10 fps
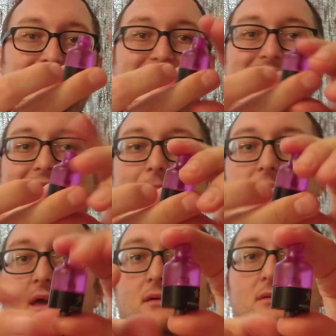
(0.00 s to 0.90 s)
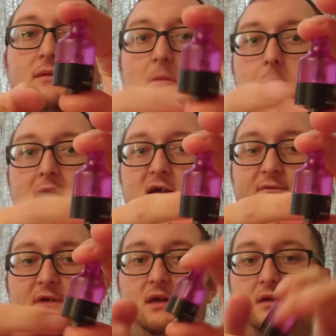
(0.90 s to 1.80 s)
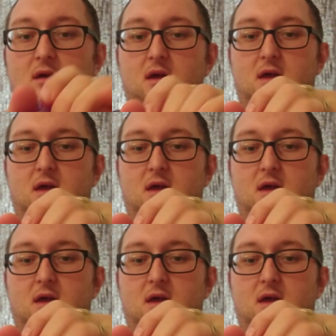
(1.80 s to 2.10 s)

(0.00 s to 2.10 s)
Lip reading: adapter, the black thing.